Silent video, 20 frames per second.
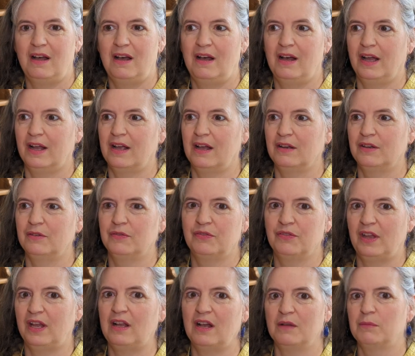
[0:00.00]
I kind of
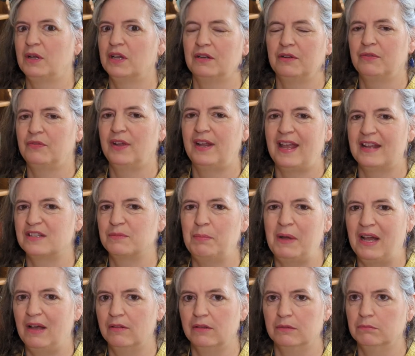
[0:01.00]
think I'm going to forget
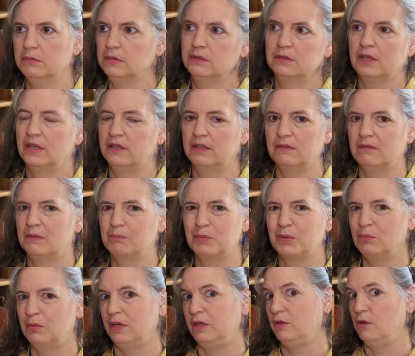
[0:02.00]
about them.
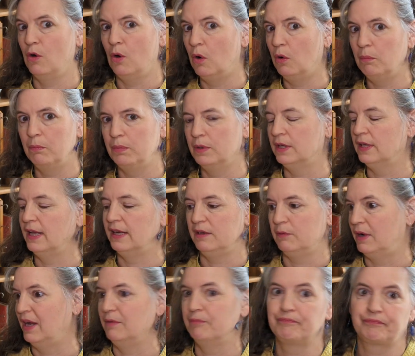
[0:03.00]
Probably not, but
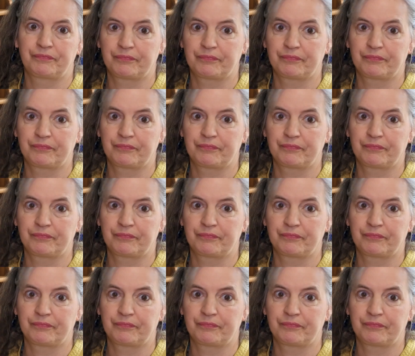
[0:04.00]
anyway.